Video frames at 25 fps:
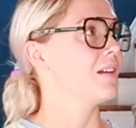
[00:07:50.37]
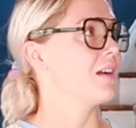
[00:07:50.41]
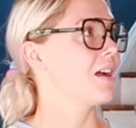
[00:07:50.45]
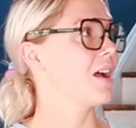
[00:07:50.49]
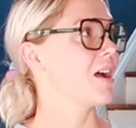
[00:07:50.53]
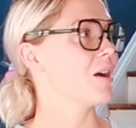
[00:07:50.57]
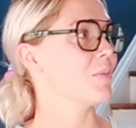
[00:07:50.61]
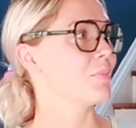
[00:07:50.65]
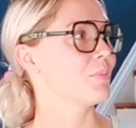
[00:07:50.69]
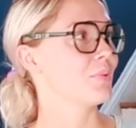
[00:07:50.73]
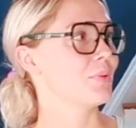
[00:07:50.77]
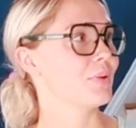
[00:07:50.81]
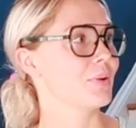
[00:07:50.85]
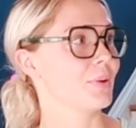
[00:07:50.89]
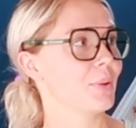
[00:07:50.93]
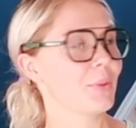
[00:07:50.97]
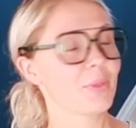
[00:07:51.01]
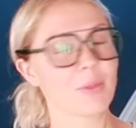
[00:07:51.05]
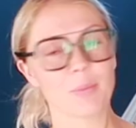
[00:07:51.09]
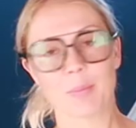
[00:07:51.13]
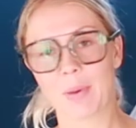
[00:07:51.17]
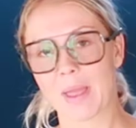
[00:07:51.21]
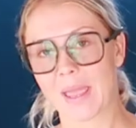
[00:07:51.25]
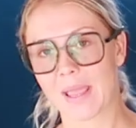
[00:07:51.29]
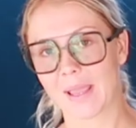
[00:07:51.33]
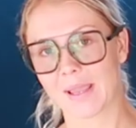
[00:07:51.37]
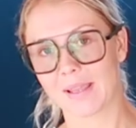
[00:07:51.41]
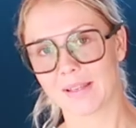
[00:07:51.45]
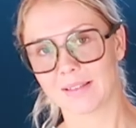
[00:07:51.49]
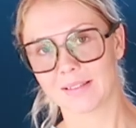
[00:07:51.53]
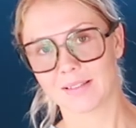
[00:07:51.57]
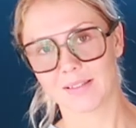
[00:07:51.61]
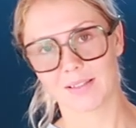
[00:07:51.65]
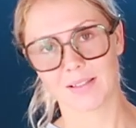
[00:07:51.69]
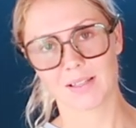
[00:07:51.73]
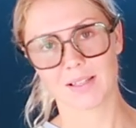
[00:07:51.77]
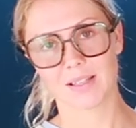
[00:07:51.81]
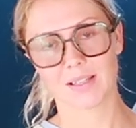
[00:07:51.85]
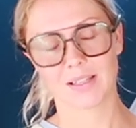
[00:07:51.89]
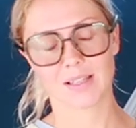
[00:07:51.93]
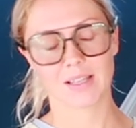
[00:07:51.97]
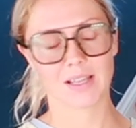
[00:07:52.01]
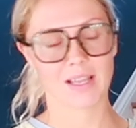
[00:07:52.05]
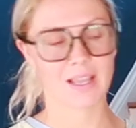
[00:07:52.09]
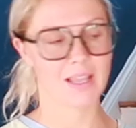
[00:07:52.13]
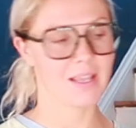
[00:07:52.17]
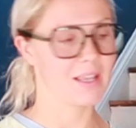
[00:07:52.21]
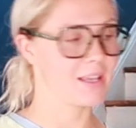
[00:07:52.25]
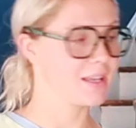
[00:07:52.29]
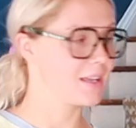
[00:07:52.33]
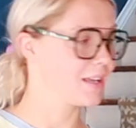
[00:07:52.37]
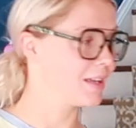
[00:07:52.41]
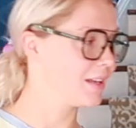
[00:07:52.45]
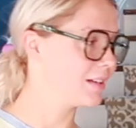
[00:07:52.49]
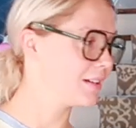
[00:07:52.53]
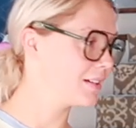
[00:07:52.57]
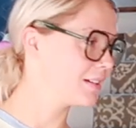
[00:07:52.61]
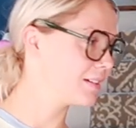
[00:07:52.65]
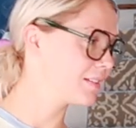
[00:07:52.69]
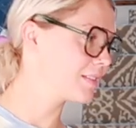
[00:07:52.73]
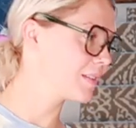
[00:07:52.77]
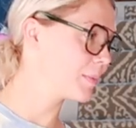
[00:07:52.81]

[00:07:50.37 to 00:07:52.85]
up the paint and